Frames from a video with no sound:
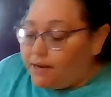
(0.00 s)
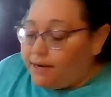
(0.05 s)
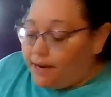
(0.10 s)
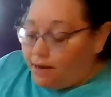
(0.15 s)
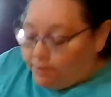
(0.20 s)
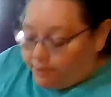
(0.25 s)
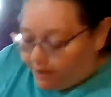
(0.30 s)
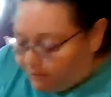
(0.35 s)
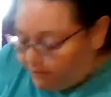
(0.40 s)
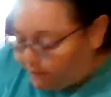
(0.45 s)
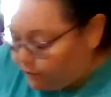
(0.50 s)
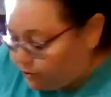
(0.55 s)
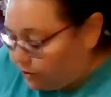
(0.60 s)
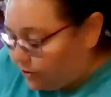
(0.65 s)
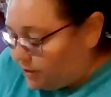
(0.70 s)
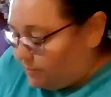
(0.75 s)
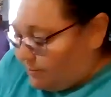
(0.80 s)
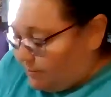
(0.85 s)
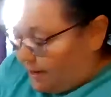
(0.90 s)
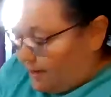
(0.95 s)
Now, when I
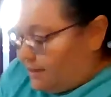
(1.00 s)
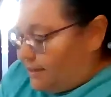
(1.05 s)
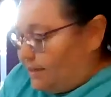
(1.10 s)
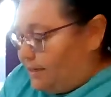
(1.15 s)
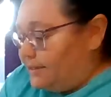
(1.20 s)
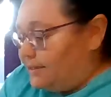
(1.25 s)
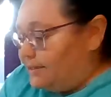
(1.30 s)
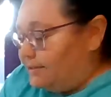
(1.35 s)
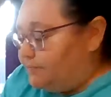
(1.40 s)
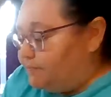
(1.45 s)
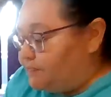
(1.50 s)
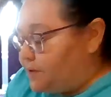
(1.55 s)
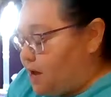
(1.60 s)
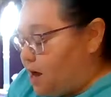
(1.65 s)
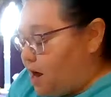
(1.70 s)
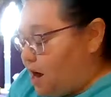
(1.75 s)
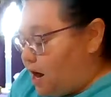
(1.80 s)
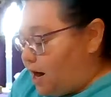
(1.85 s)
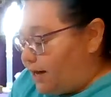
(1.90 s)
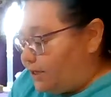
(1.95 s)
first made these,
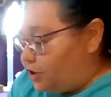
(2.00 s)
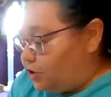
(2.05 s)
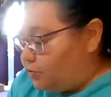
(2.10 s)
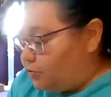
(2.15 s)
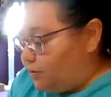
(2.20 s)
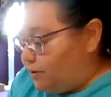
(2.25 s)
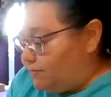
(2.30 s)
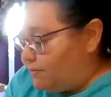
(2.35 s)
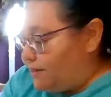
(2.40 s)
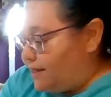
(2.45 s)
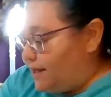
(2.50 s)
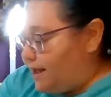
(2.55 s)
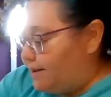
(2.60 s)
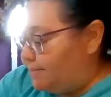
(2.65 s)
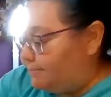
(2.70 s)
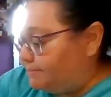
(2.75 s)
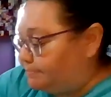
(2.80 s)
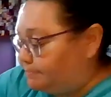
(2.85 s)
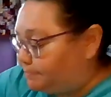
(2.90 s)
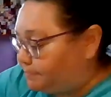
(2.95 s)
I trimmed
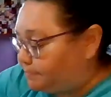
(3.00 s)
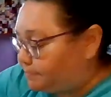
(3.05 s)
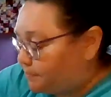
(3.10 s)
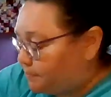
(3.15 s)
them